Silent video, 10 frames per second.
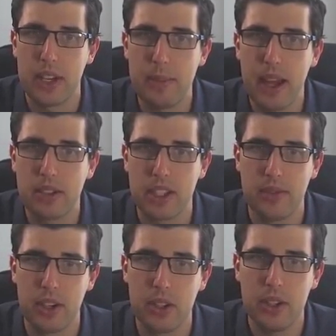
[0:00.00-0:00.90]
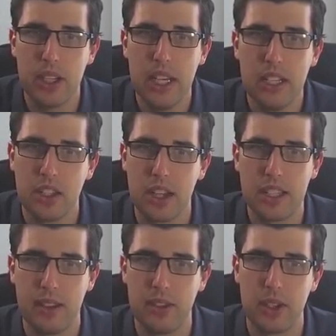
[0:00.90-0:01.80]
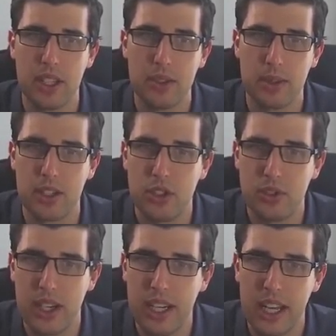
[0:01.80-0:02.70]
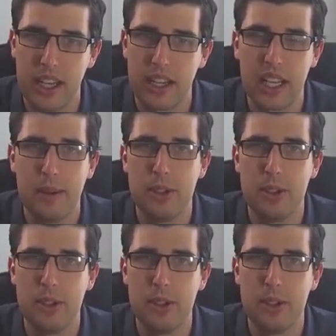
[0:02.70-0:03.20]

their emails. It's very good. So let's have a look at this one straight out of